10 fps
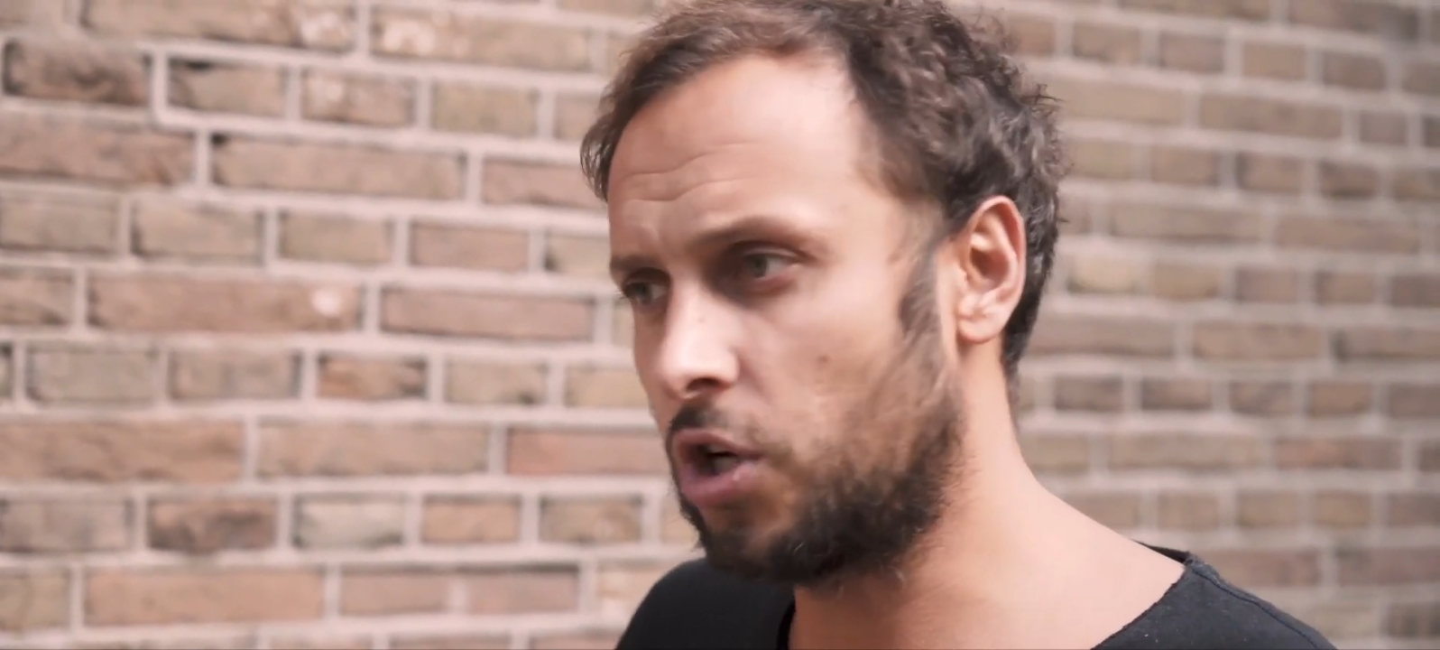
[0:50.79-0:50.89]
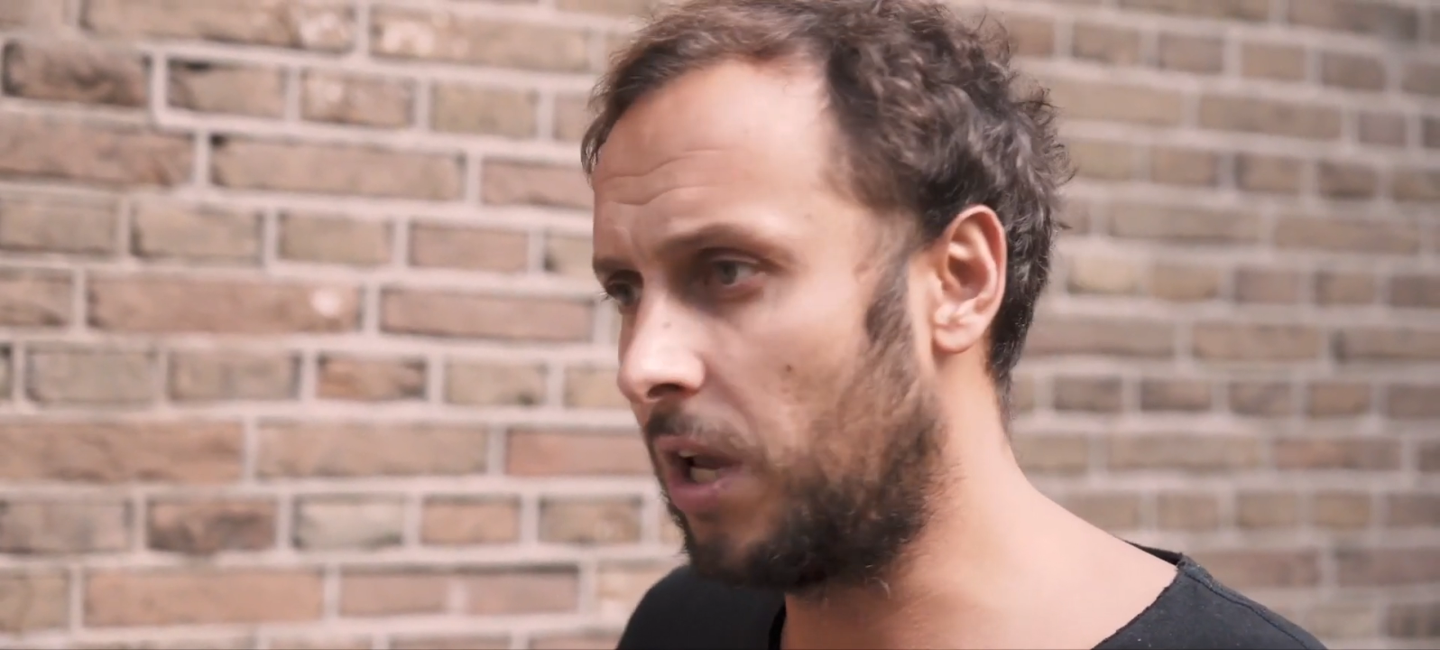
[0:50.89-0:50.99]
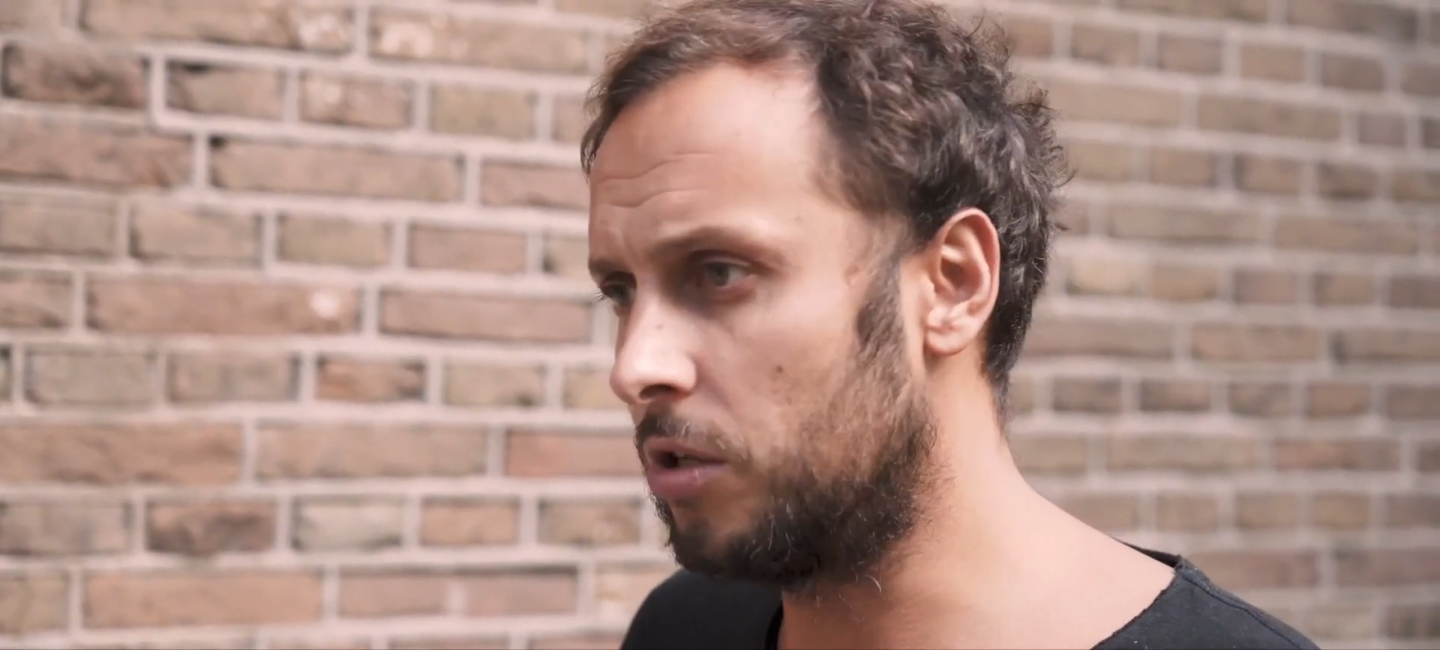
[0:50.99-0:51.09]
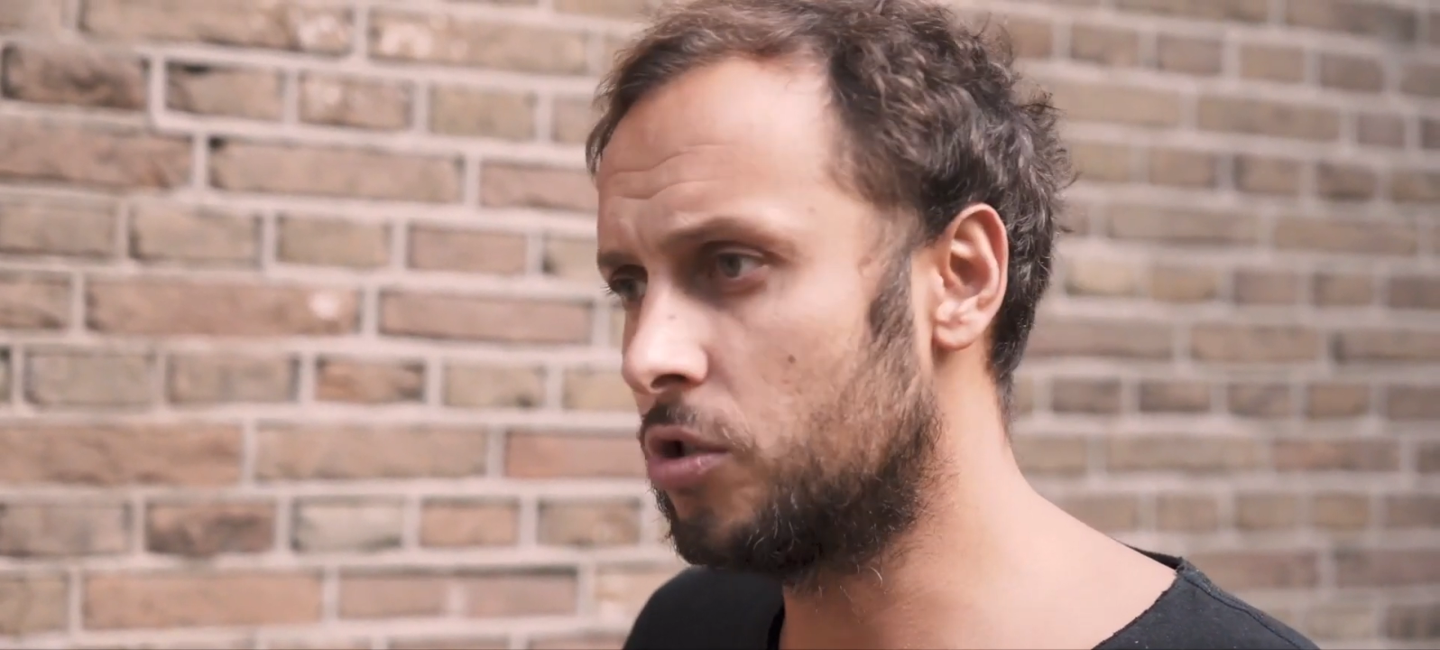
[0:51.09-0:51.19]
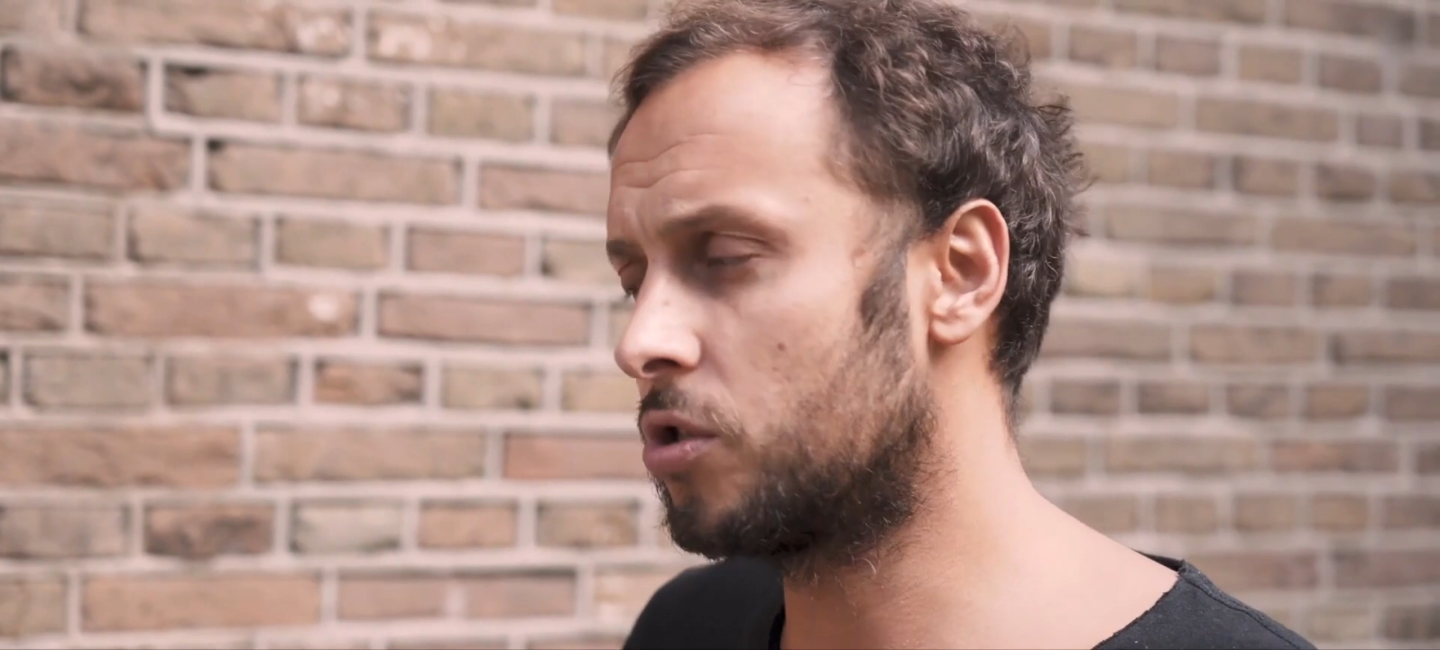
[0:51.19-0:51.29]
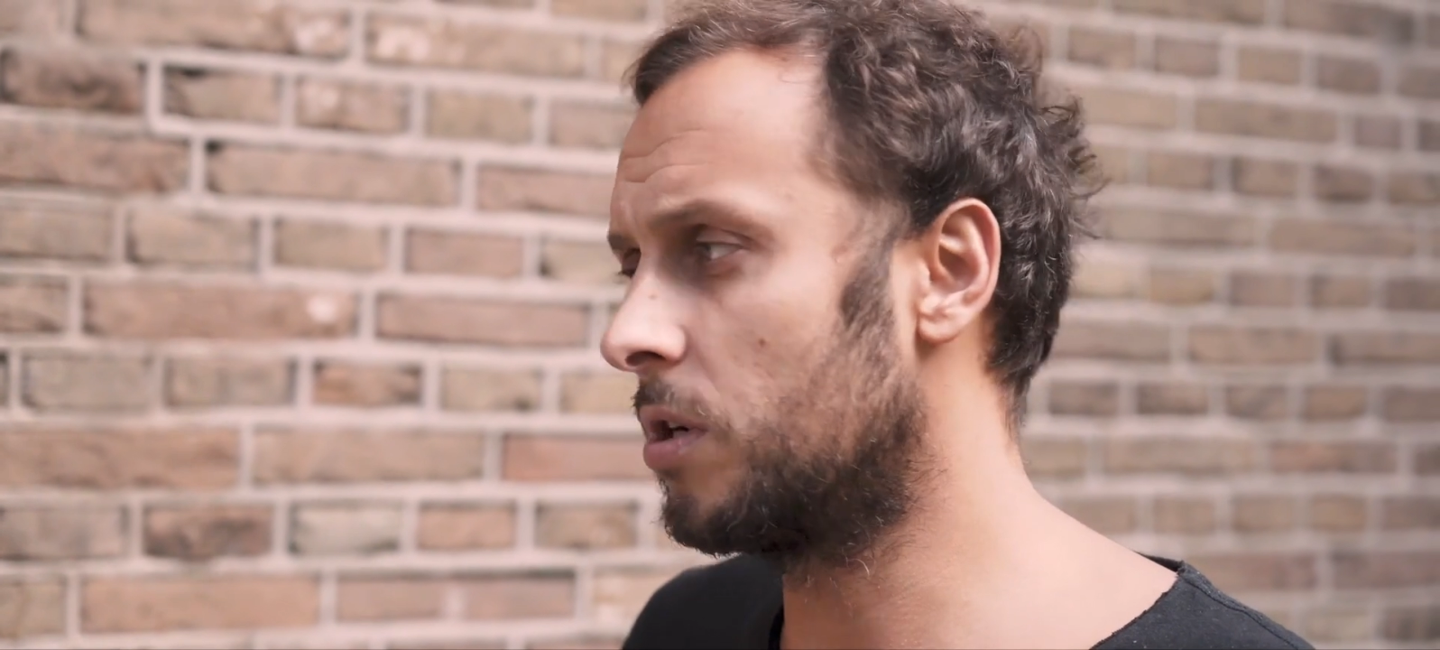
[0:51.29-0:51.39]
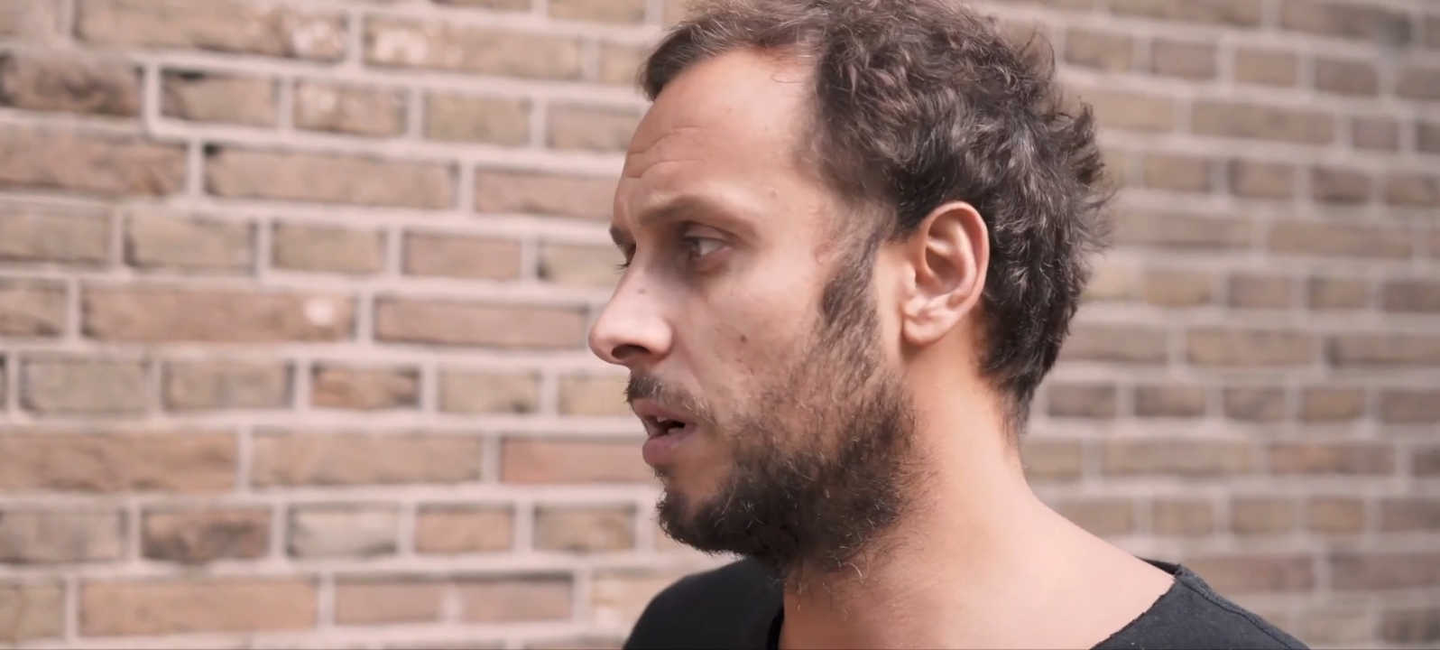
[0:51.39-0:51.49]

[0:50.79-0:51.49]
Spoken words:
change